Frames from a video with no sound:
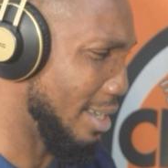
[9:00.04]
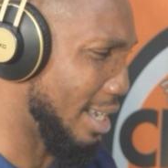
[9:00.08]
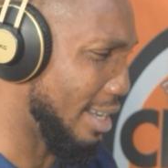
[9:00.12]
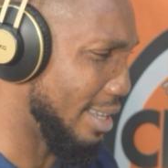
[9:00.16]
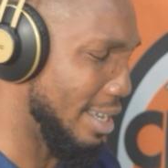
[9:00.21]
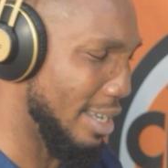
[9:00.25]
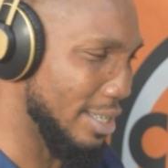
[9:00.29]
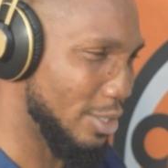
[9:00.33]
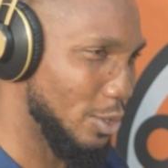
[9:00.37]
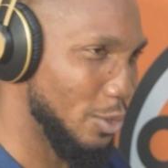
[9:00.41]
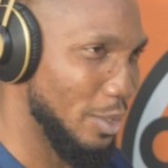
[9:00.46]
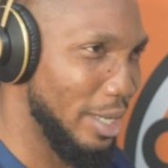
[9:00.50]

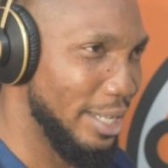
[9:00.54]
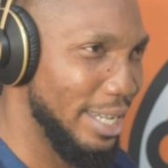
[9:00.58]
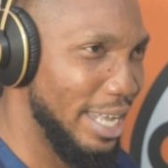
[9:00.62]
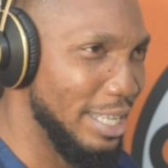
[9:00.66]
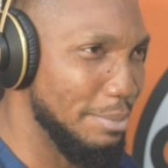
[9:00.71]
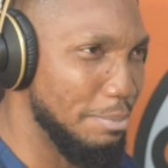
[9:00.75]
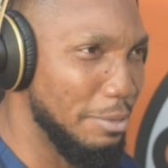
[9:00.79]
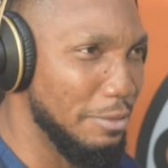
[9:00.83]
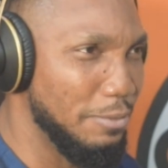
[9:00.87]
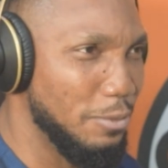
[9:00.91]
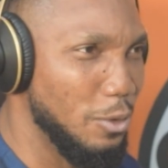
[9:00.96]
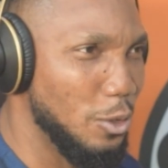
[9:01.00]

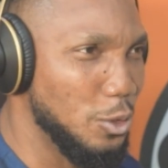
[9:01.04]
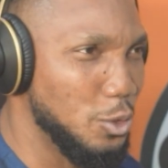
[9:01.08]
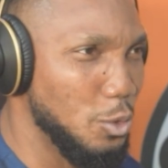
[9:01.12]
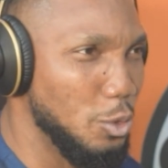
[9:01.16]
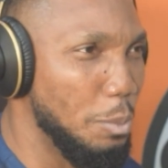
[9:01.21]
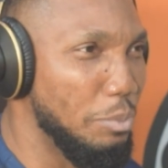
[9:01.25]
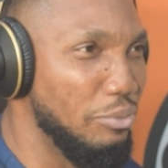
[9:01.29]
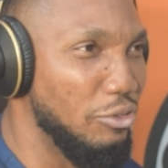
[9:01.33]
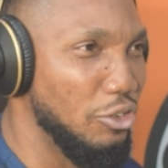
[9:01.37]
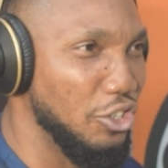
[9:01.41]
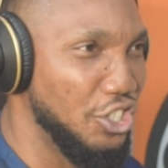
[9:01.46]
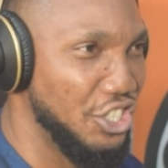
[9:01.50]
client before
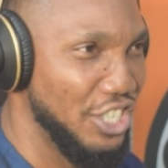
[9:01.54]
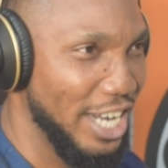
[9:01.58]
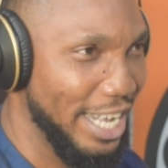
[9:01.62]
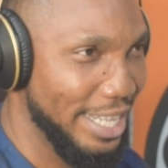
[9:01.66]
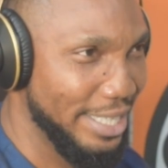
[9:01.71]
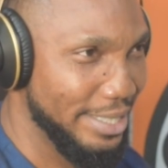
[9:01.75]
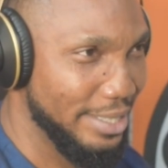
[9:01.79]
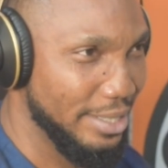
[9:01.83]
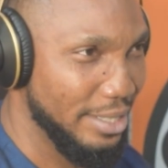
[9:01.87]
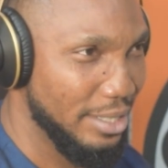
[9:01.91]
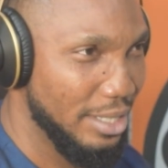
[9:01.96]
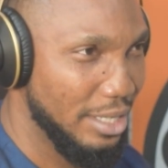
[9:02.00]
to
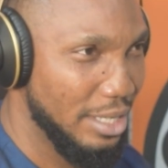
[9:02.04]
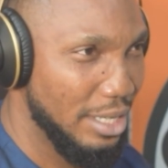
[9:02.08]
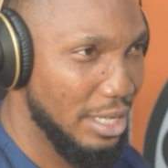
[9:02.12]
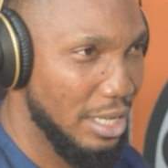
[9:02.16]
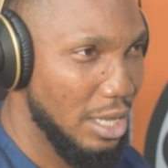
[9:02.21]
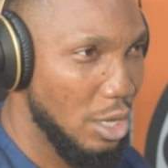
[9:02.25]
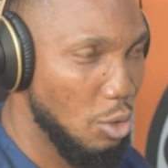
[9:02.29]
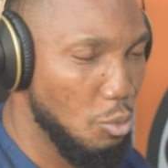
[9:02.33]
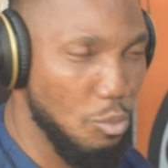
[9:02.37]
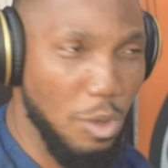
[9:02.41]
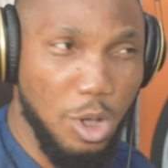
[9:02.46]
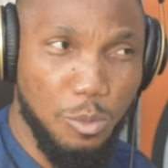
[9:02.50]
project.
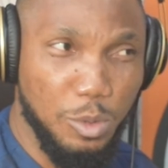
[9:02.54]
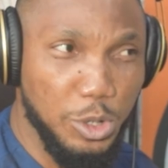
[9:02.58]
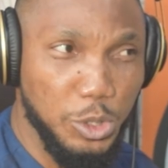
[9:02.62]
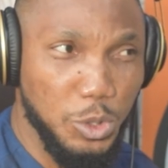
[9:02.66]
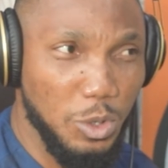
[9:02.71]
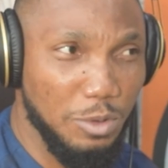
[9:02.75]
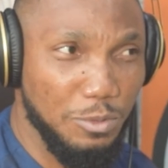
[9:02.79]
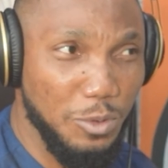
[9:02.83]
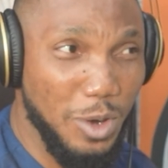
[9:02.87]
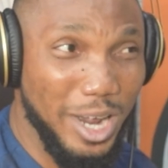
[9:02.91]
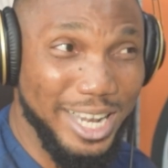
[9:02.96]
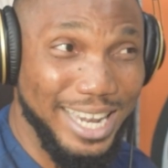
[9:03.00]
One will
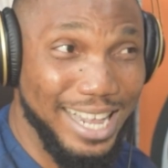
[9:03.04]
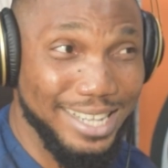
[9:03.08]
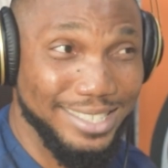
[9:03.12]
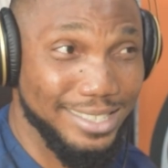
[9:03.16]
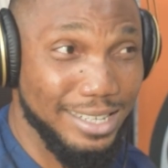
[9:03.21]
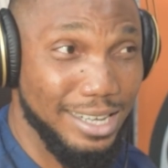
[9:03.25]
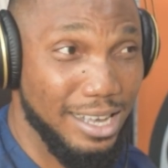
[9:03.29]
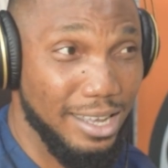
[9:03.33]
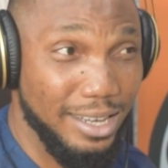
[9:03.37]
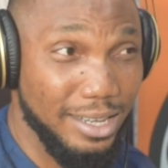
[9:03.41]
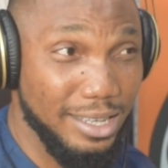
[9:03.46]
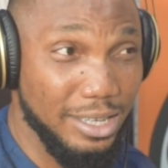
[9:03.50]
know even
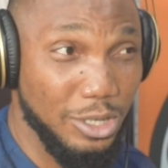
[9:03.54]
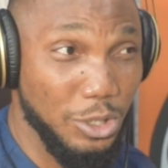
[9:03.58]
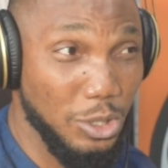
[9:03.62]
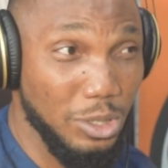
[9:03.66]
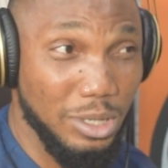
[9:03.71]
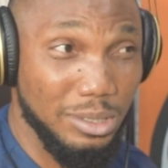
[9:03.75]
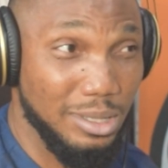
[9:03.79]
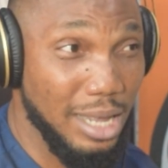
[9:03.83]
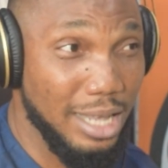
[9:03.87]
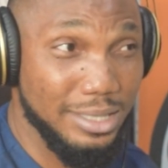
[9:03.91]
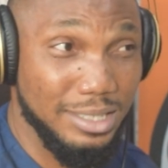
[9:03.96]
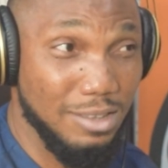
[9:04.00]
classically,
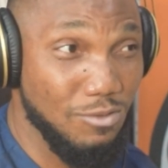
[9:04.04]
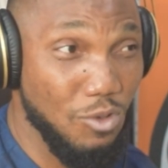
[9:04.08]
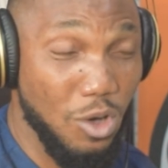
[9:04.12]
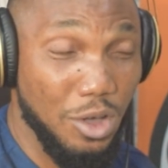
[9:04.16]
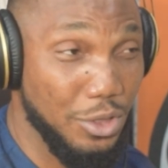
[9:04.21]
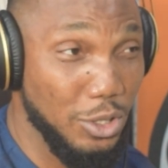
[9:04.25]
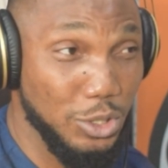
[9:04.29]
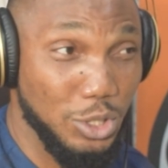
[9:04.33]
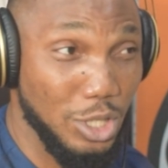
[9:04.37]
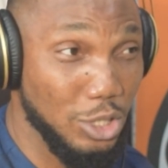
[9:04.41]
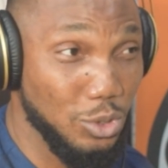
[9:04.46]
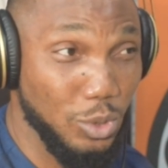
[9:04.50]
that's the wrong
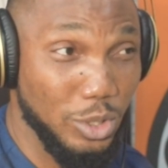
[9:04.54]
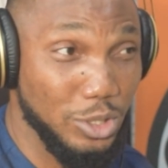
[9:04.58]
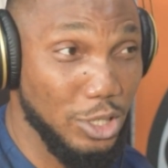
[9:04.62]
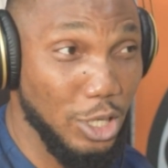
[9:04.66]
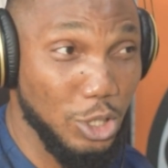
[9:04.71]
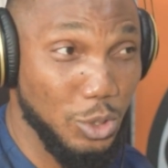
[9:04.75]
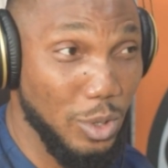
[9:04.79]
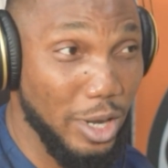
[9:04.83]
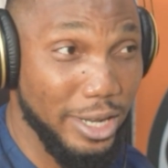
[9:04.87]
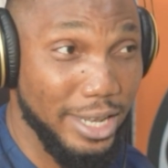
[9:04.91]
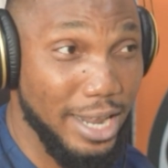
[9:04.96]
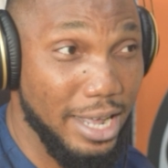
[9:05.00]
thing to
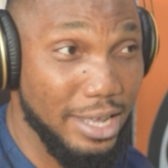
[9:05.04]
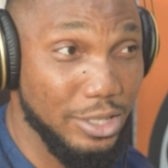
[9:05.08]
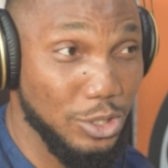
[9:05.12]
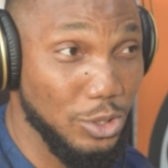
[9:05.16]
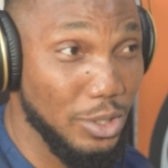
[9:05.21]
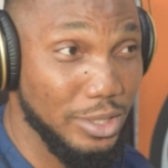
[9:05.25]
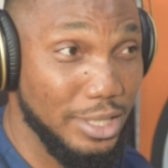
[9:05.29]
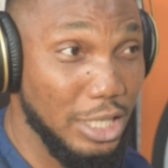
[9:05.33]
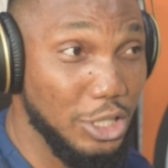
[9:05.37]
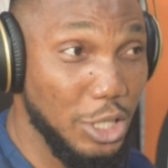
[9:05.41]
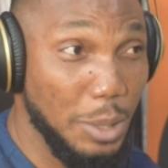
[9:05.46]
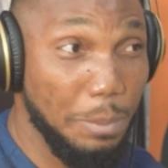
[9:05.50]
say to clients. You
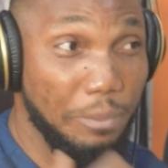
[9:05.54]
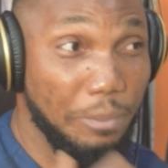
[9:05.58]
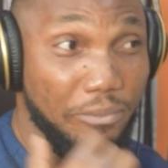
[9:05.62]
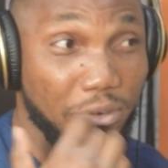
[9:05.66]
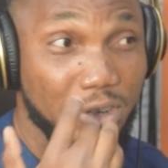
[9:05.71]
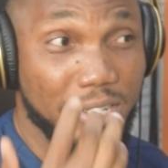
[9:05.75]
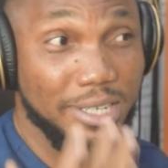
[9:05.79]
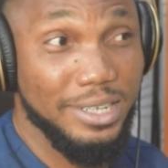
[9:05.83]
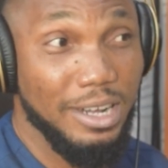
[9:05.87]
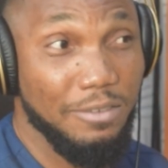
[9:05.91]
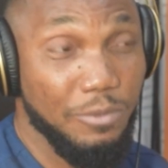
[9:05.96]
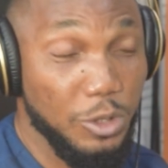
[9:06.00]
don't say they
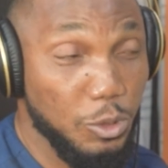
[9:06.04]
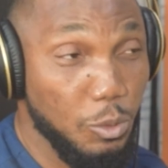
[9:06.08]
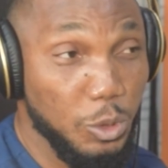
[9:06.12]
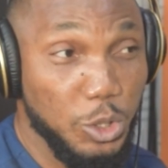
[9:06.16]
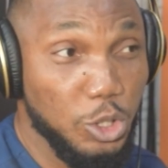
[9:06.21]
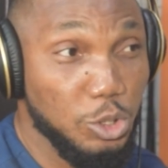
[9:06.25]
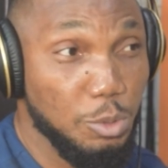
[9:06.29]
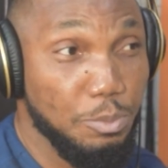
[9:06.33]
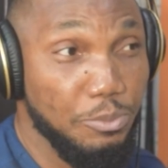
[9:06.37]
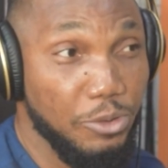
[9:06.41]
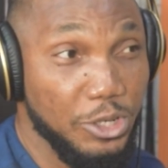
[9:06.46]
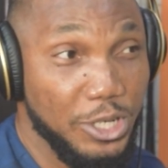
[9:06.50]
project, we
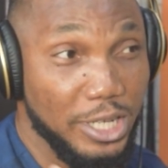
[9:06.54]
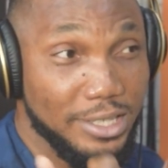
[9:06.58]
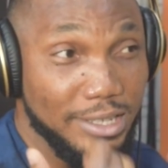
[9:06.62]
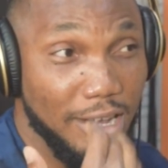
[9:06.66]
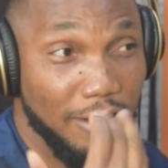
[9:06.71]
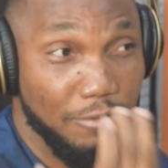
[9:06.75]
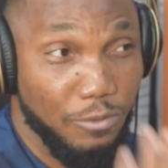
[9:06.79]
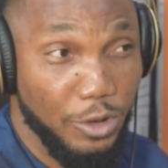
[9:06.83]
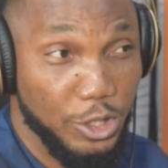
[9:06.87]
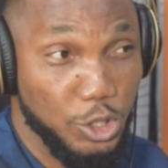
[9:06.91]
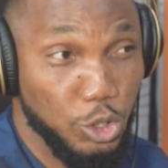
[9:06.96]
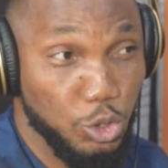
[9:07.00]
don't project
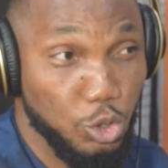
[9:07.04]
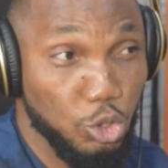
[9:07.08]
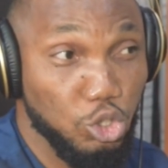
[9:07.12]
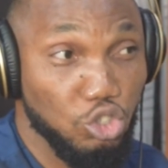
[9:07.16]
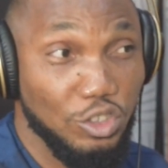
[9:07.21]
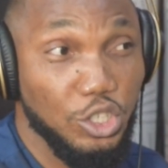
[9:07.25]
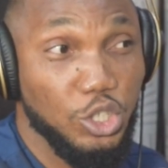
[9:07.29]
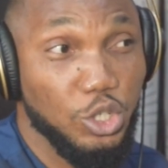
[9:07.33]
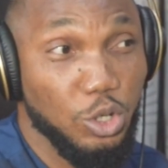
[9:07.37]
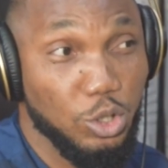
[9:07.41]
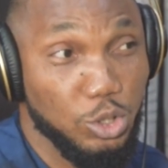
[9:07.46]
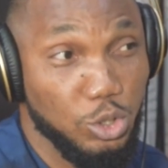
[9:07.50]
our voices, you
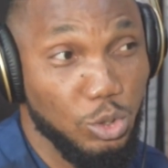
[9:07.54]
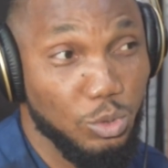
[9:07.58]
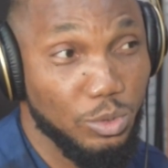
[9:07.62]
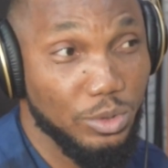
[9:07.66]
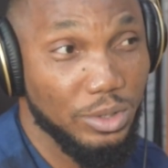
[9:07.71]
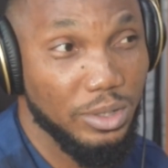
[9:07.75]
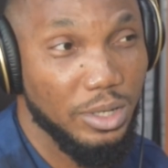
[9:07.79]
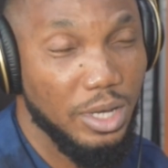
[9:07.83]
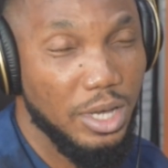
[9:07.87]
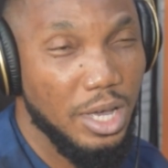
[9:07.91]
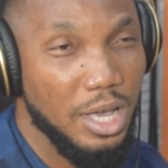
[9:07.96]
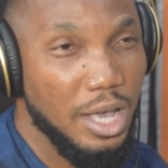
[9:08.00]
drink your
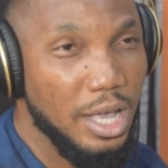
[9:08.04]
tone.